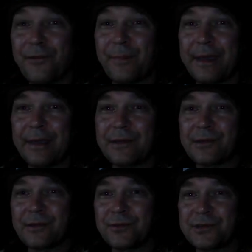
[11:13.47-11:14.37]
isn't a good
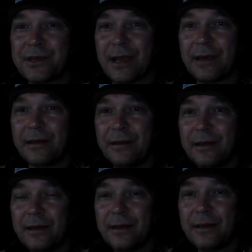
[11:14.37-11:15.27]
sign.
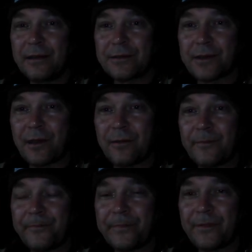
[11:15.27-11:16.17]
So if
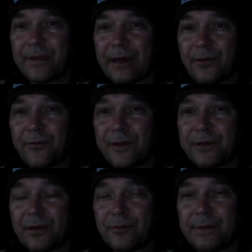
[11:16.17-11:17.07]
I get another fish, I'll
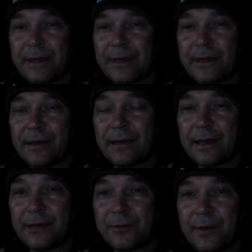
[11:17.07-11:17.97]
update you. Catch you
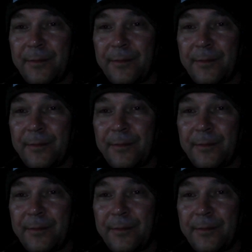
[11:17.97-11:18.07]
in a bit.